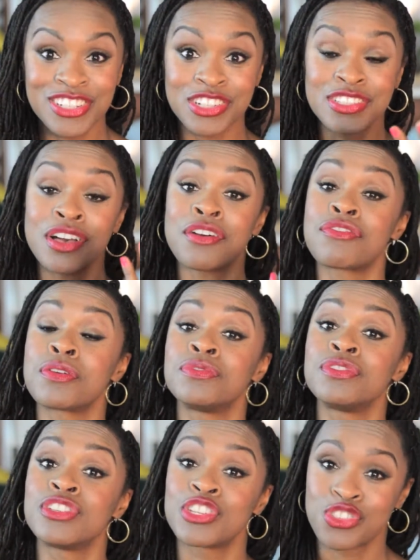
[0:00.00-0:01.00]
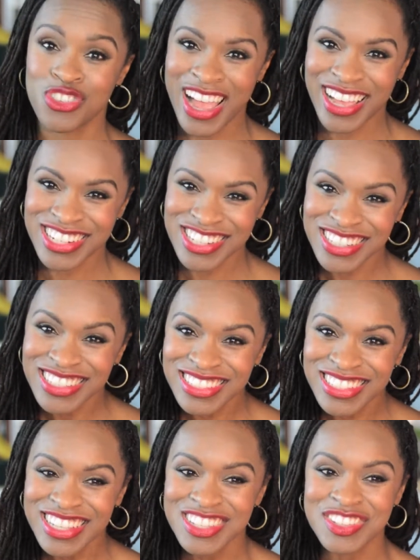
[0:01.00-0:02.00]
yourself from distraction.